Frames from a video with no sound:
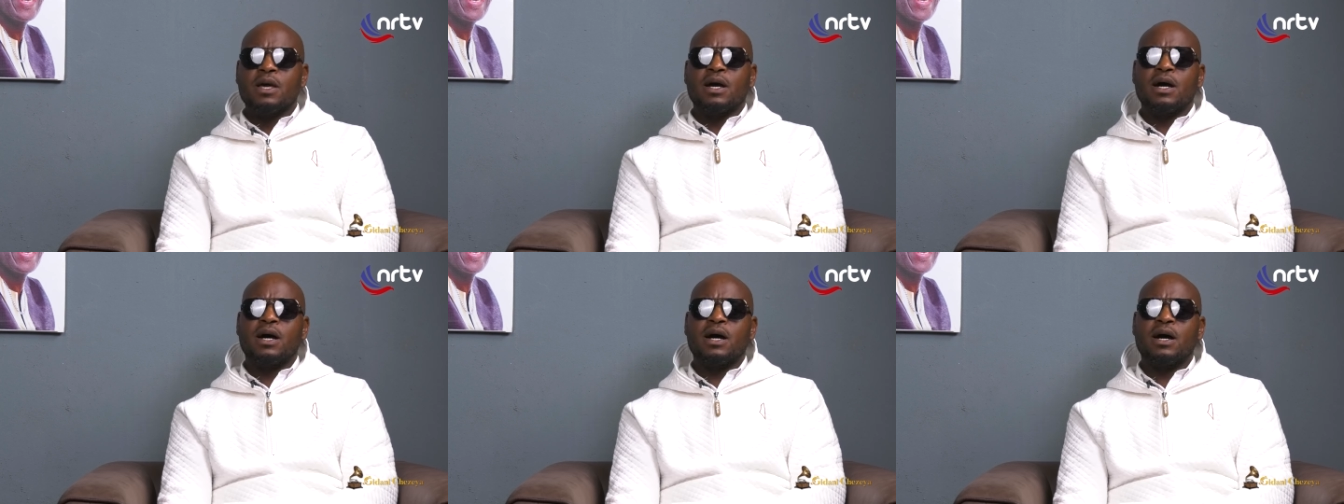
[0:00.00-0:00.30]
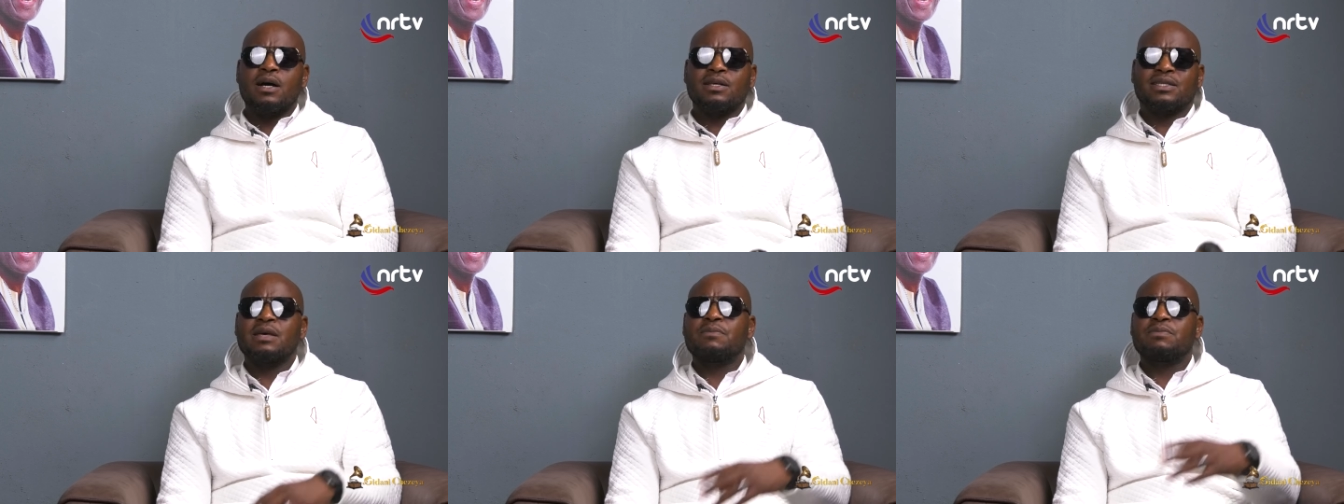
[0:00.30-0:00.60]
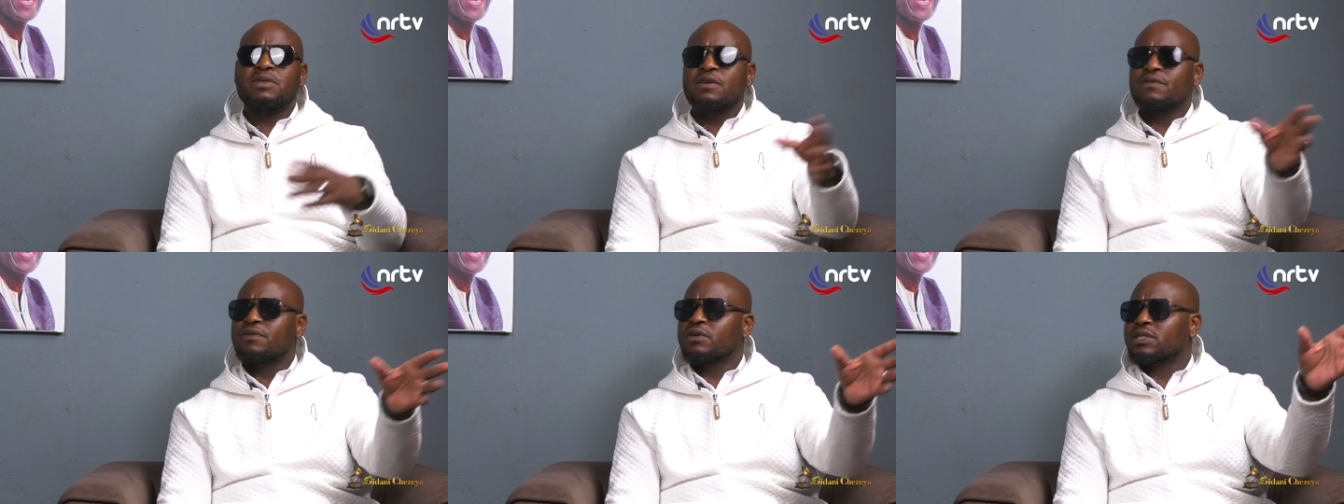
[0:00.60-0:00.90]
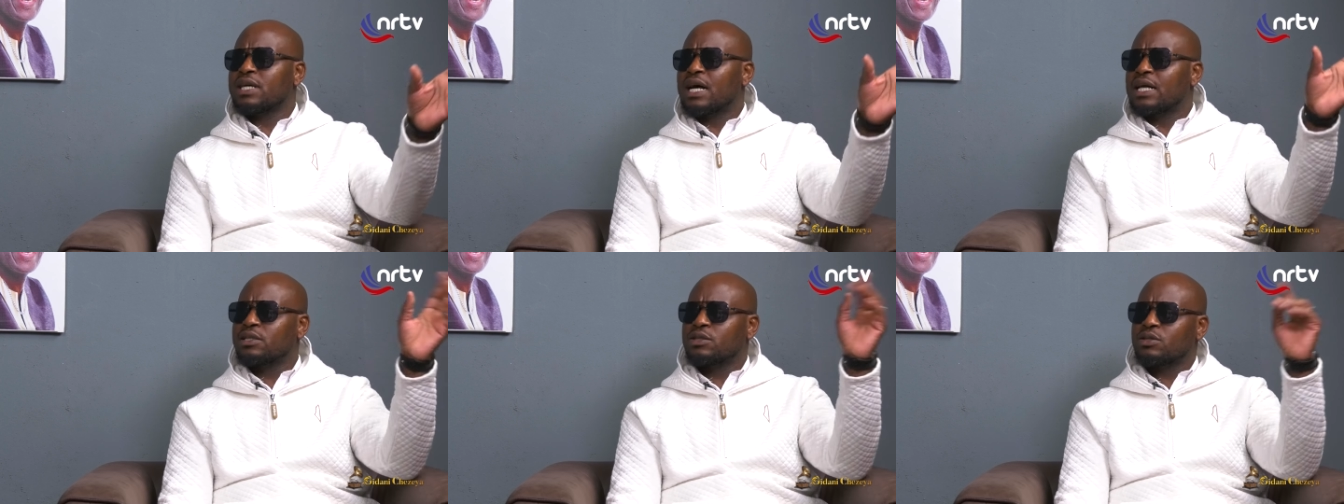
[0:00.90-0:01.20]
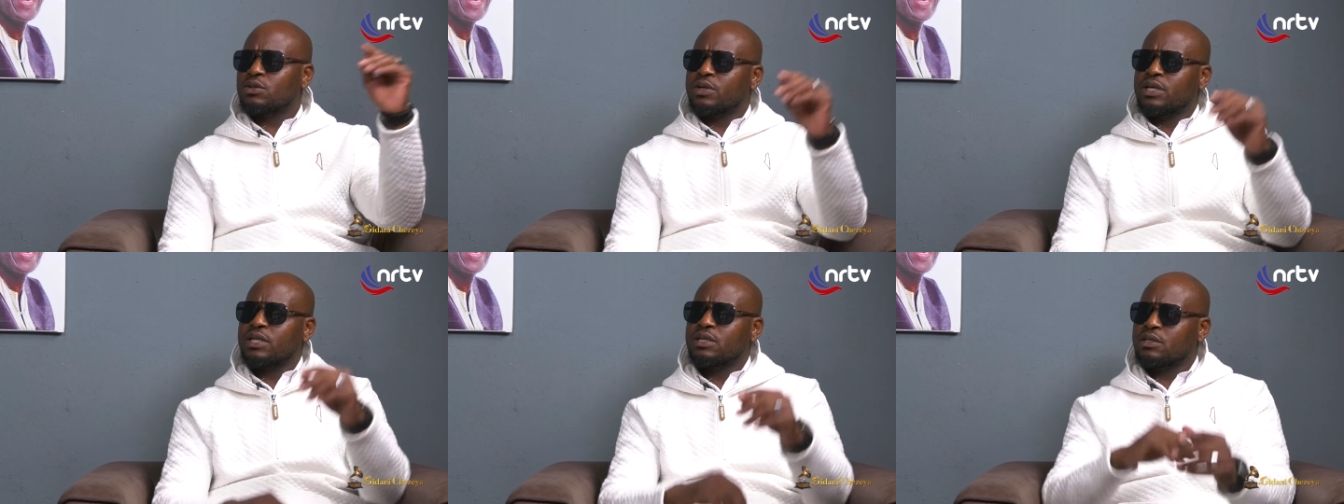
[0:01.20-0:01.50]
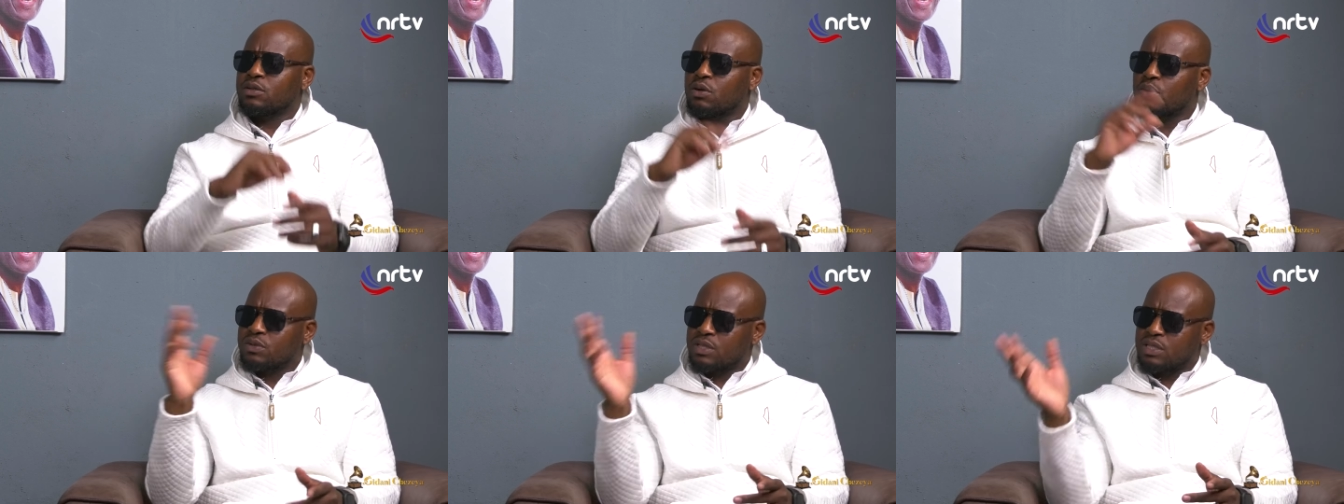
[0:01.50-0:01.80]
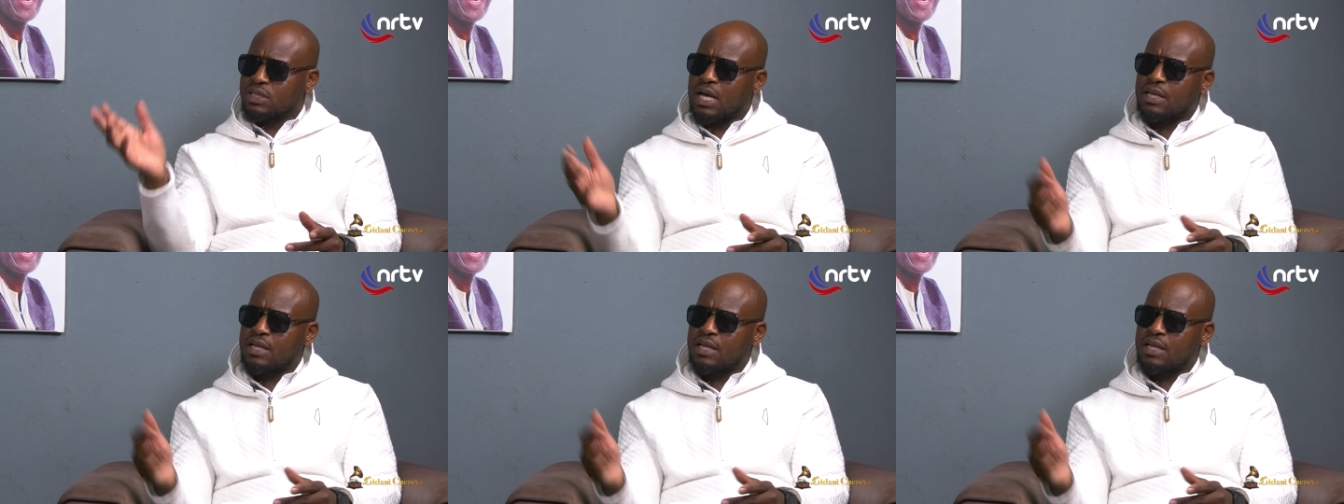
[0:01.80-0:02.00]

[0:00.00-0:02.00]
Uh, same thing for dance and all these